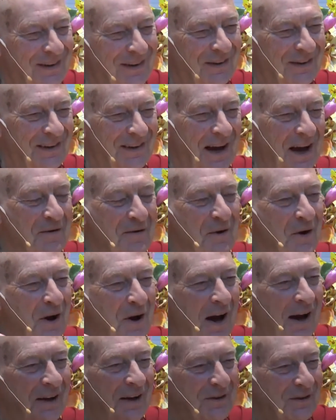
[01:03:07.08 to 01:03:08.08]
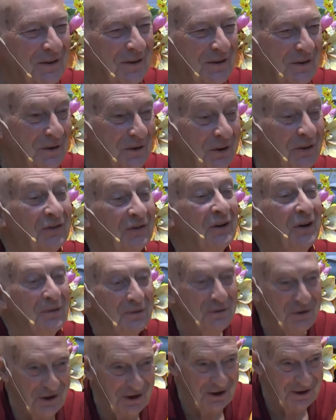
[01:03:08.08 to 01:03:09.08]
gave her hatred to his
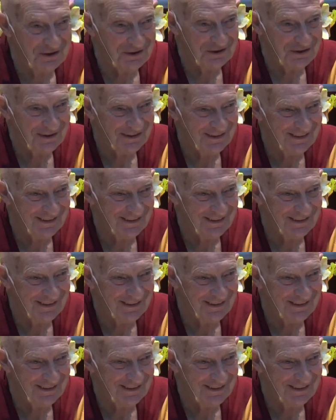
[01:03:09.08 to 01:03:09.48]
self-cherishing.